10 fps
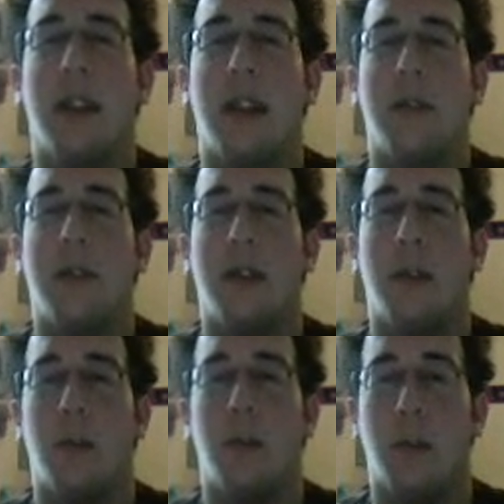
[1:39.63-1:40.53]
that was the
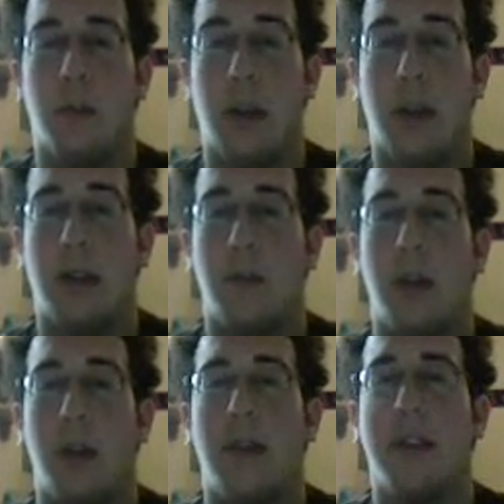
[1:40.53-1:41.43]
whole
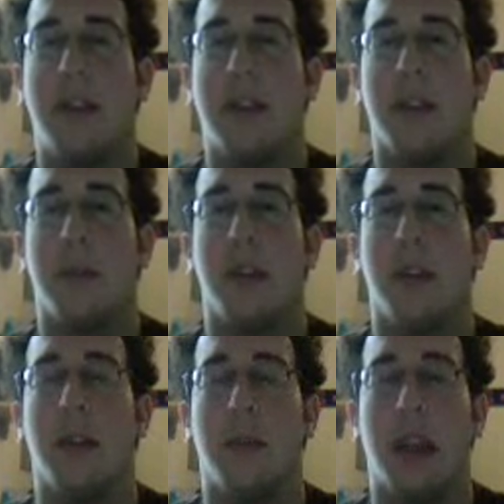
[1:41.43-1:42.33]
point of the system,
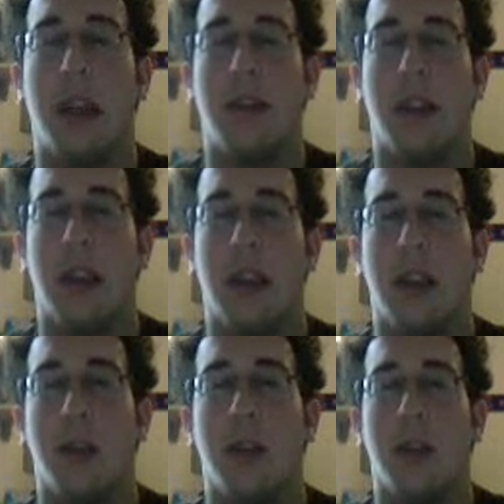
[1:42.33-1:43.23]
to make everything
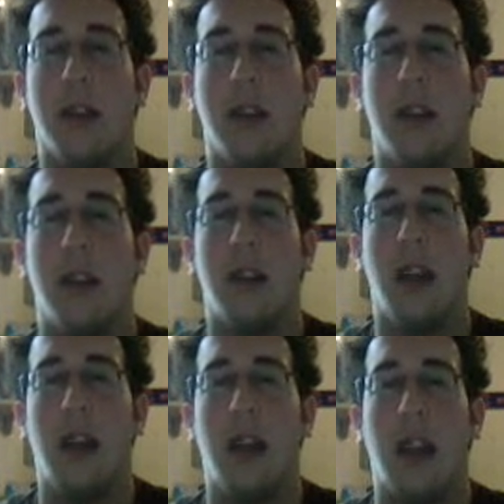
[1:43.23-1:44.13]
new.
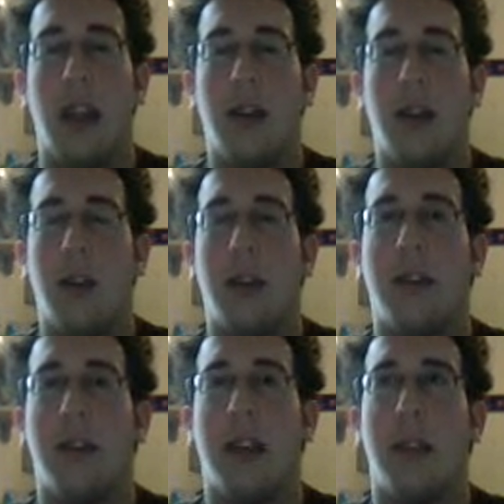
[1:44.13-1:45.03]
That I don't
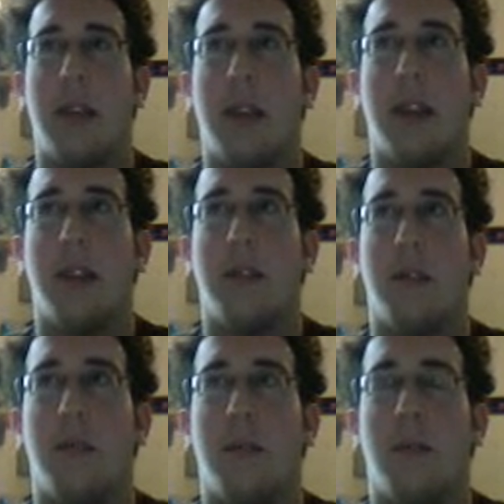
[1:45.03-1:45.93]
understand because
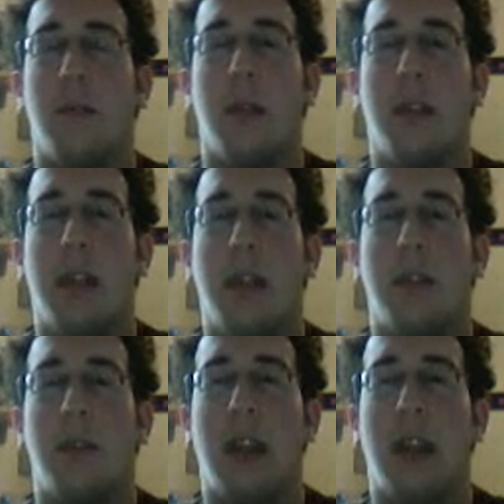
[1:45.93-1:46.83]
most games
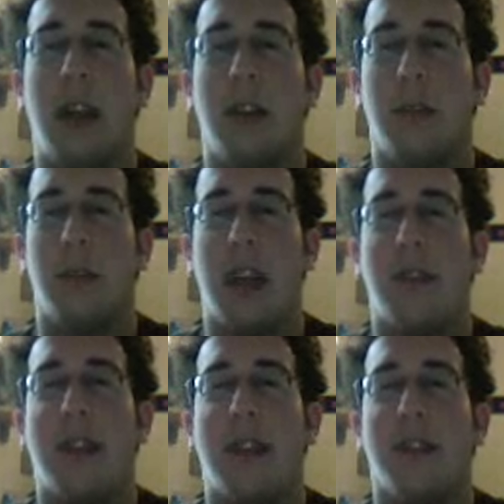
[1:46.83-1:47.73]
I played are
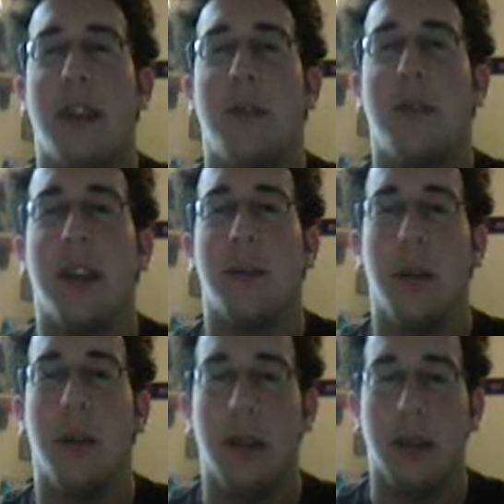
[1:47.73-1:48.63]
half-assed attempts at a
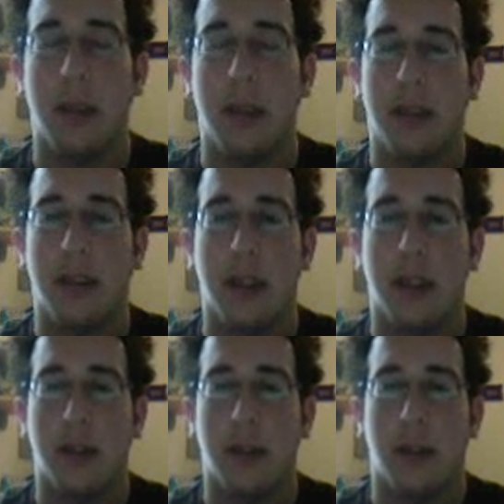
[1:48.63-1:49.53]
motion-based
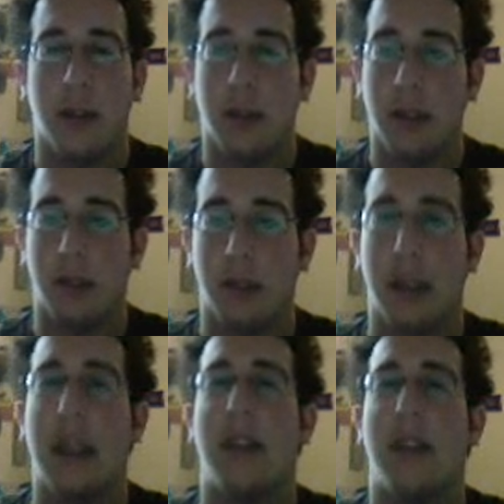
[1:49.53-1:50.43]
control. I mean, look
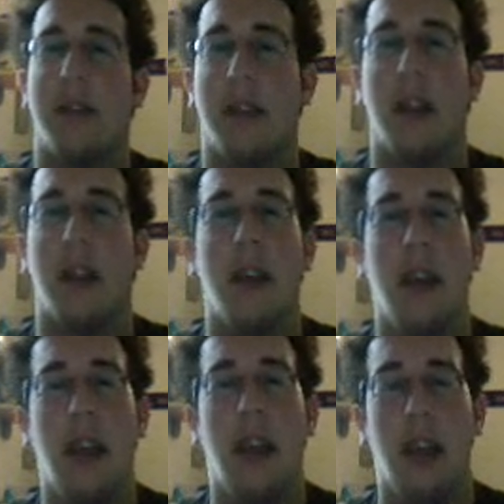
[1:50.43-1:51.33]
at Galaxy.
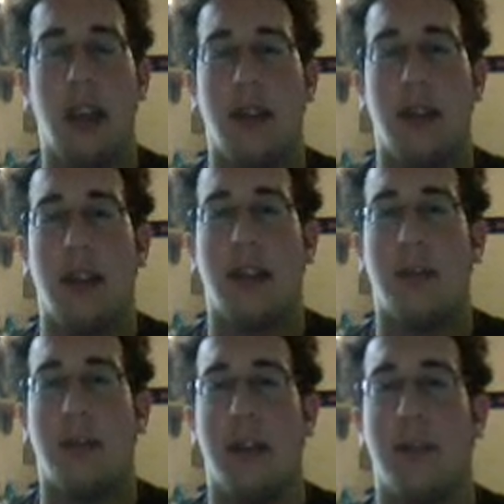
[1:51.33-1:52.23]
It's the exact
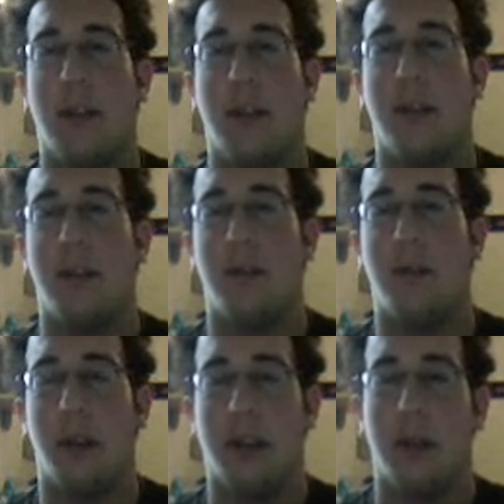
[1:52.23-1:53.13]
same thing as Mario
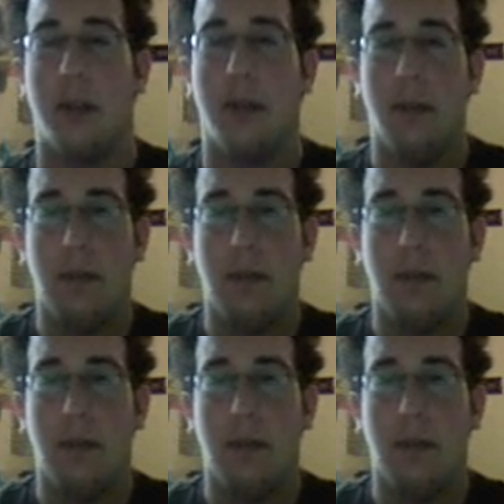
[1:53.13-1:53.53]
64, except,